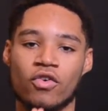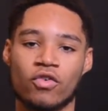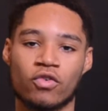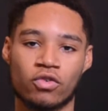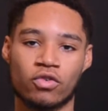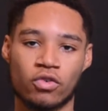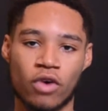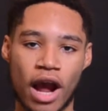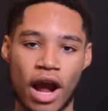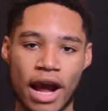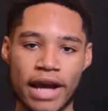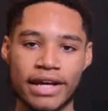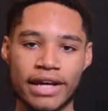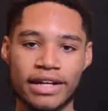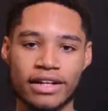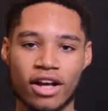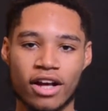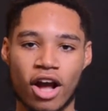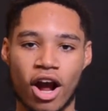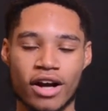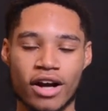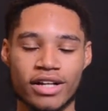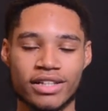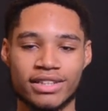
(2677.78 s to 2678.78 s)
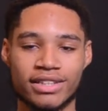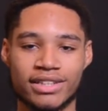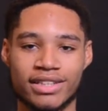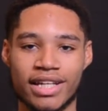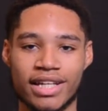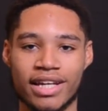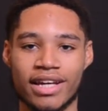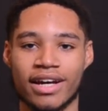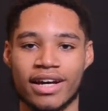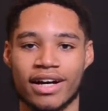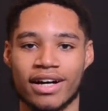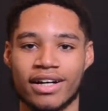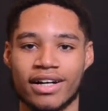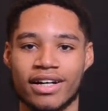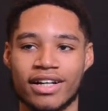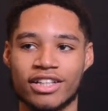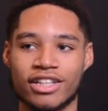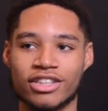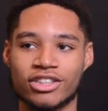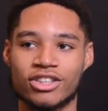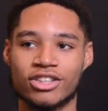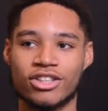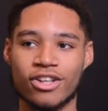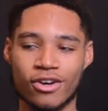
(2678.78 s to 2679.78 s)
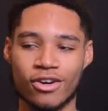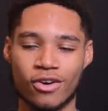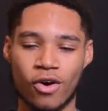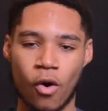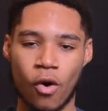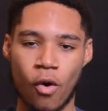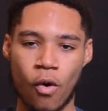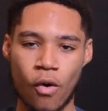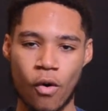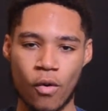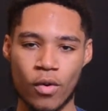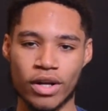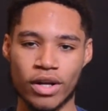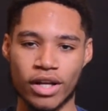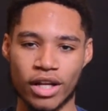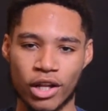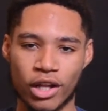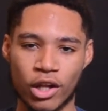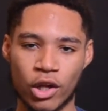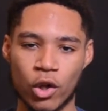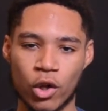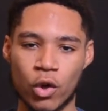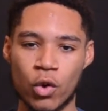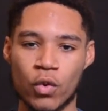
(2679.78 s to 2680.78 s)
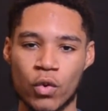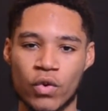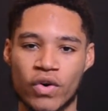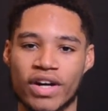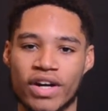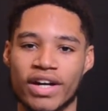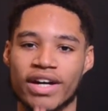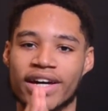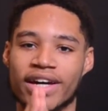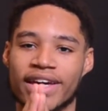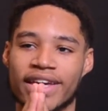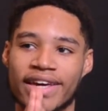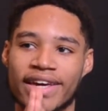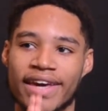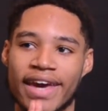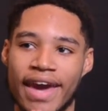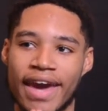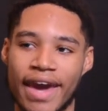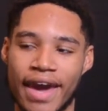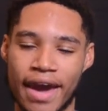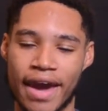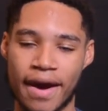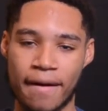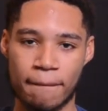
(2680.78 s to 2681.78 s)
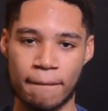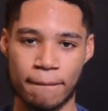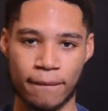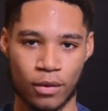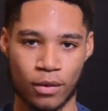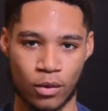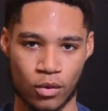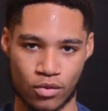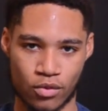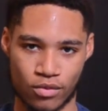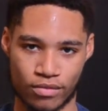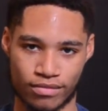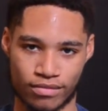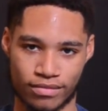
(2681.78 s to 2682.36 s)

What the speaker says: Ryan Garcia took on Luke Campbell.